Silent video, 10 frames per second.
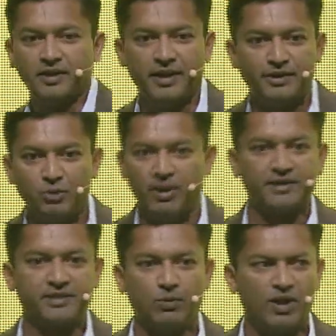And you
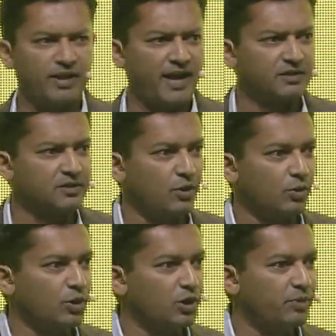might say, well, that's no
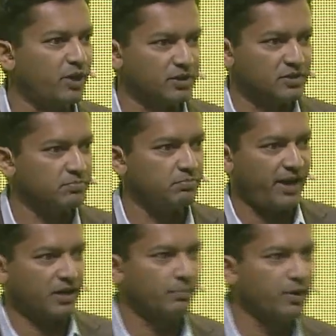good because
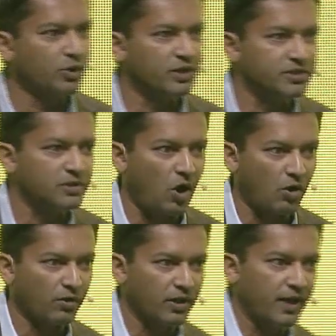my commute is
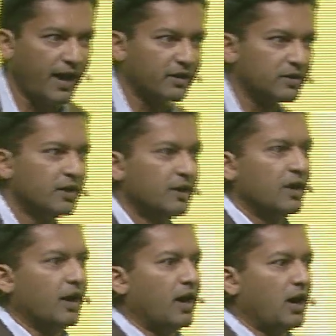longer than that,
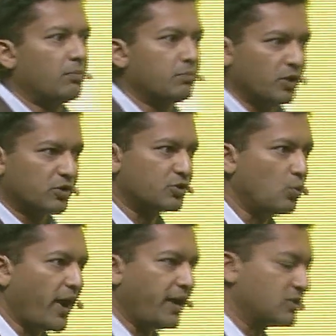two
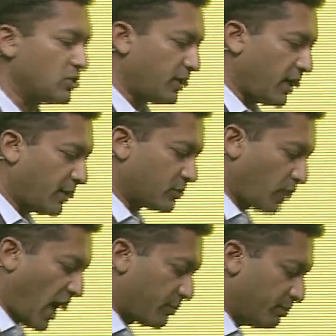ways. So
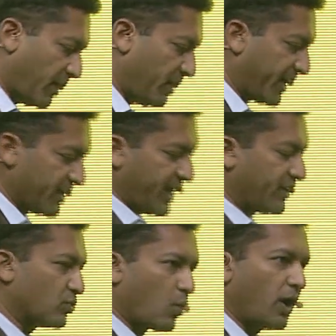maybe I can
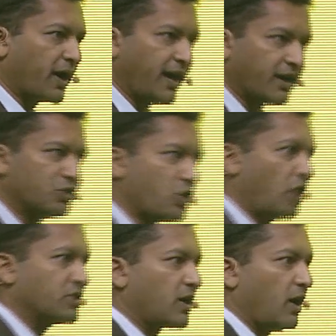get to work and I can
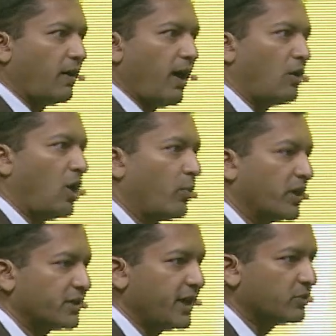charge the car. How long would
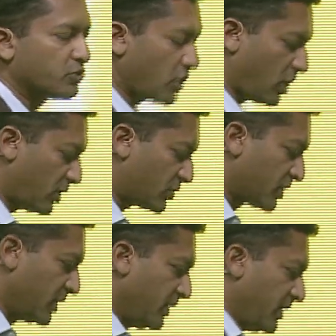it take to charge?
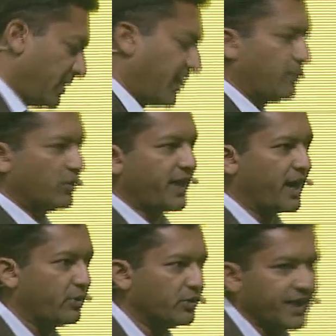And then he would
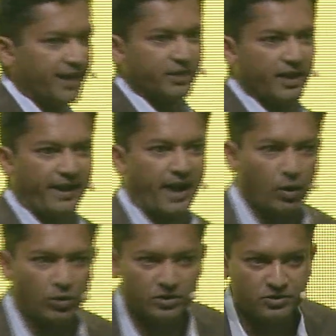tell you it would take 8
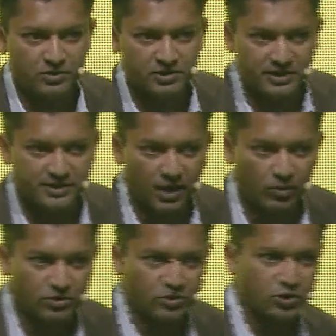hours or 6
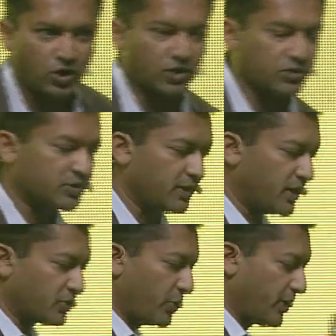hours to charge
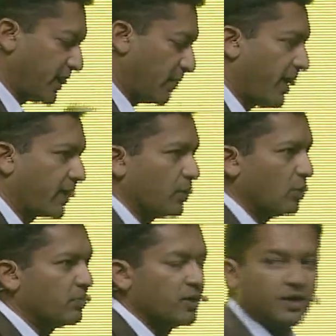so you can get back
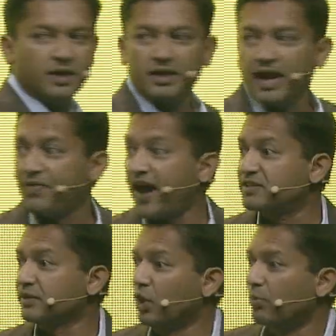home. And
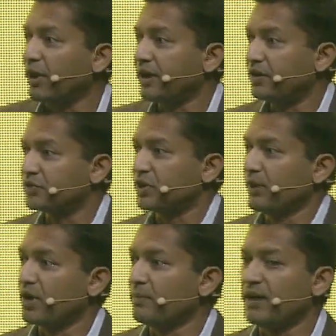that's a no-brainer. So he
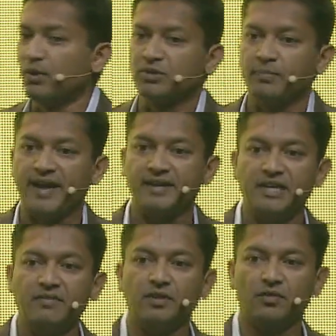wouldn't be able to make
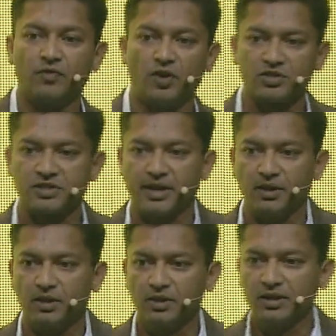even the first
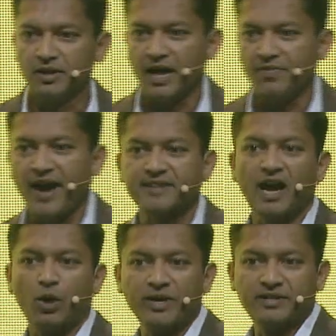sale. And that's
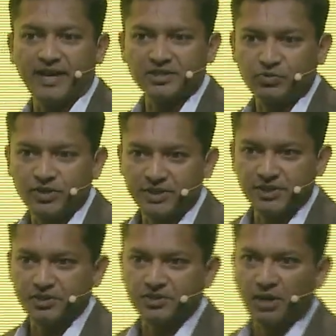how we test
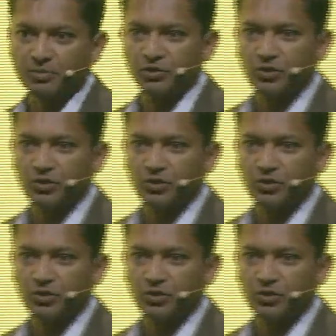riskiest assumption.